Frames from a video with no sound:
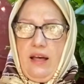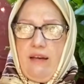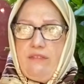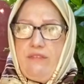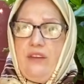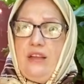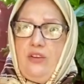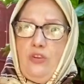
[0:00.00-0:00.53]

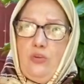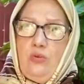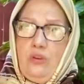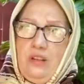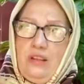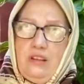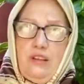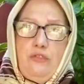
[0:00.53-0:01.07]
when you
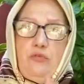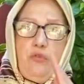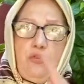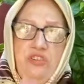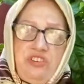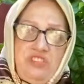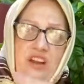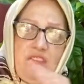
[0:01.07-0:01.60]
need it for
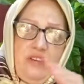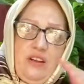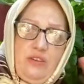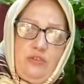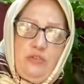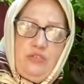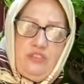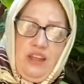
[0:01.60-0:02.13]
7
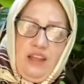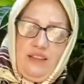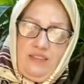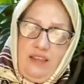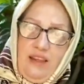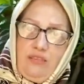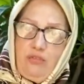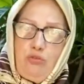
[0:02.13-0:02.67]
to 10
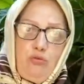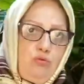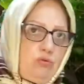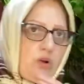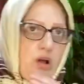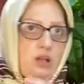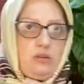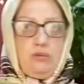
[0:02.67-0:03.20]
days. Do
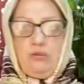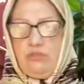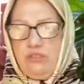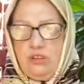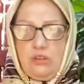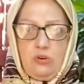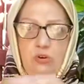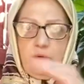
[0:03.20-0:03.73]
not use
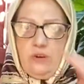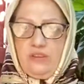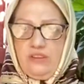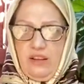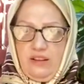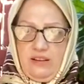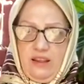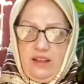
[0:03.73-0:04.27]
it over
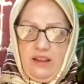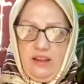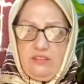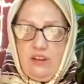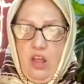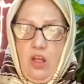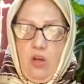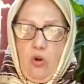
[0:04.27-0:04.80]
10 days
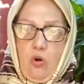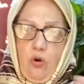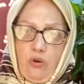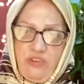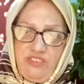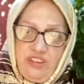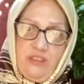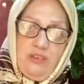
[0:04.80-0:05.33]
or
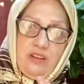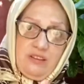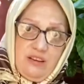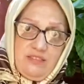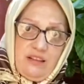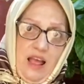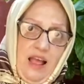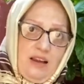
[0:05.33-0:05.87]
7
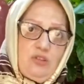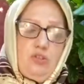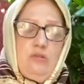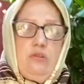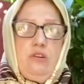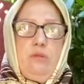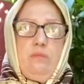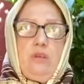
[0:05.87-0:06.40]
days
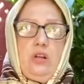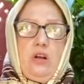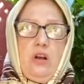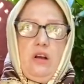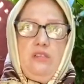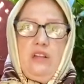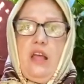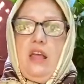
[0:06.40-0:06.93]
actually,
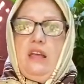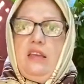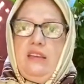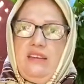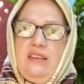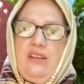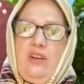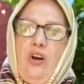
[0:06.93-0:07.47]
because
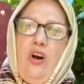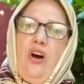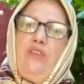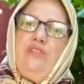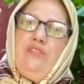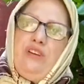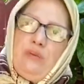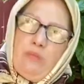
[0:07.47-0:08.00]
it can
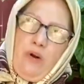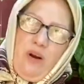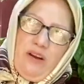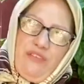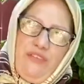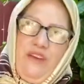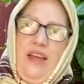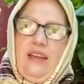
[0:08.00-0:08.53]
cause rebound
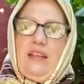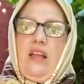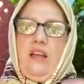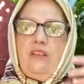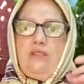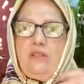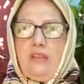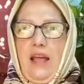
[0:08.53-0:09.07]
effect.
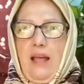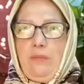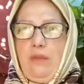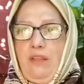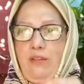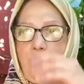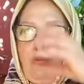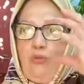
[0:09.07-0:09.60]
So that
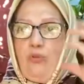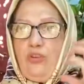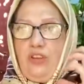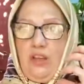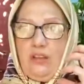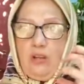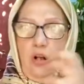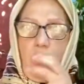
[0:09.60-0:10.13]
means you
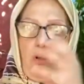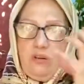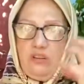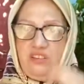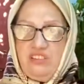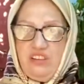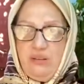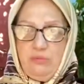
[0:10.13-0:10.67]
get all
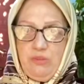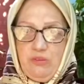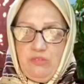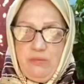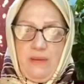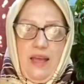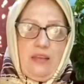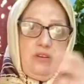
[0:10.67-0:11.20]
the
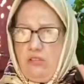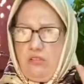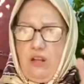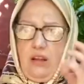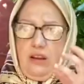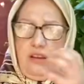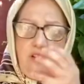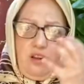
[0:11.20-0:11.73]
symptoms back. Your
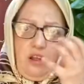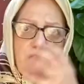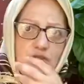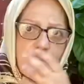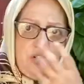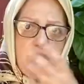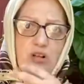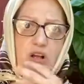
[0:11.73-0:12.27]
sinus
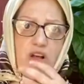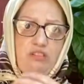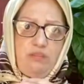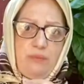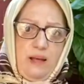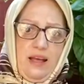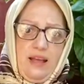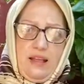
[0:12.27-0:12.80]
congestion comes
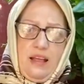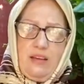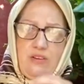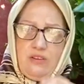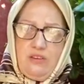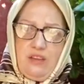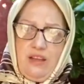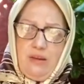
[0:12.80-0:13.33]
back and
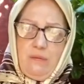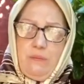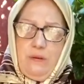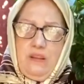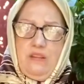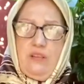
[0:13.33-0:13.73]
you can't breathe